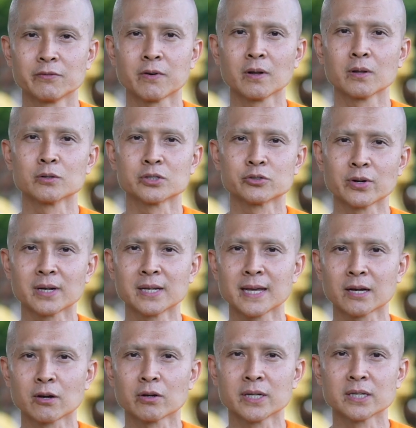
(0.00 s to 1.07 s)
follow strictly
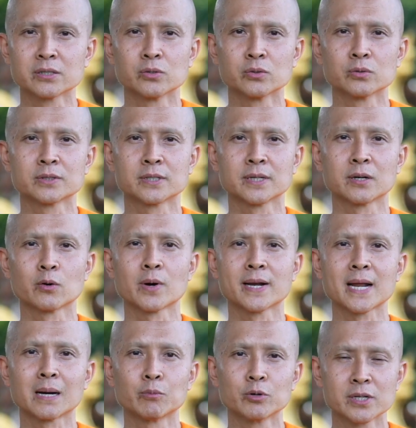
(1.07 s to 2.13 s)
according to
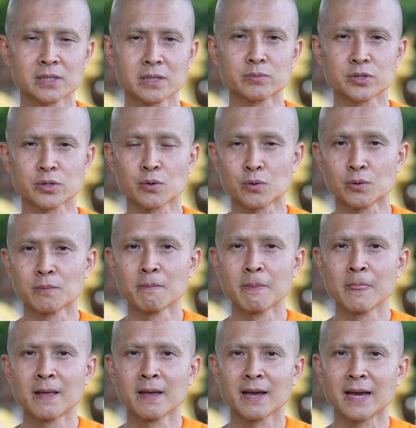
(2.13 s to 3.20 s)
Theravada Buddhism school,
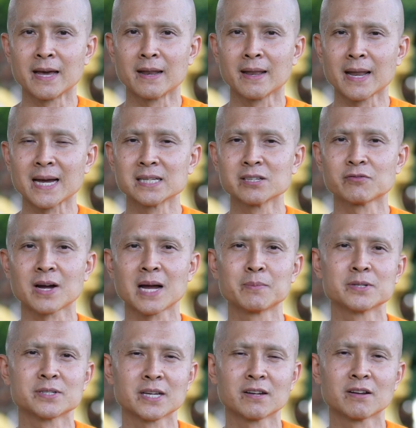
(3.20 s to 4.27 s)
and
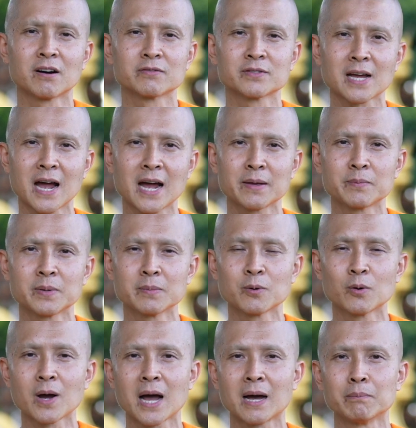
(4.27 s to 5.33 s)
95% of Thai
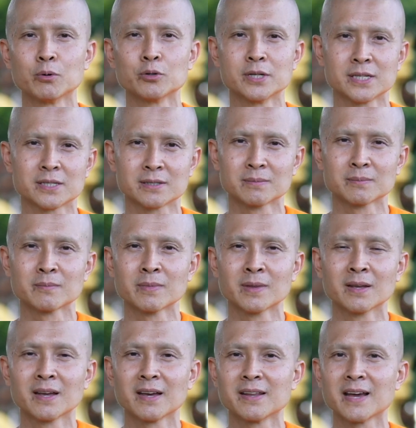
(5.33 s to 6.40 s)
people are Buddhist.
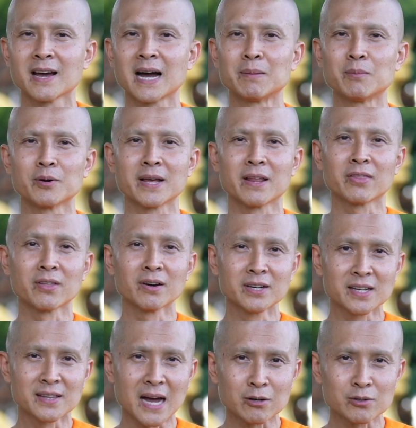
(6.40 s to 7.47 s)
There are more than
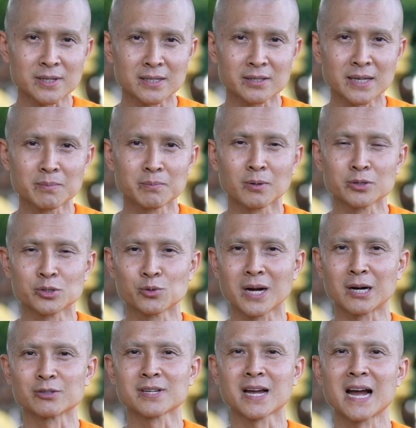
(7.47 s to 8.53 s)
30,000 temples
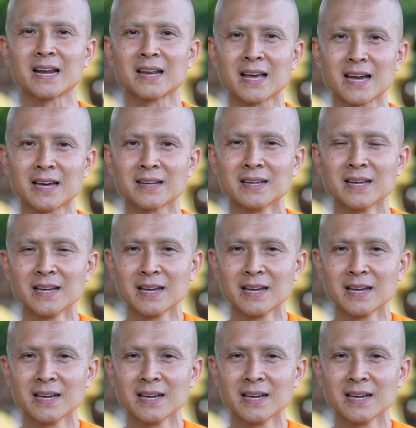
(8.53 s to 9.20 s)
throughout Thailand,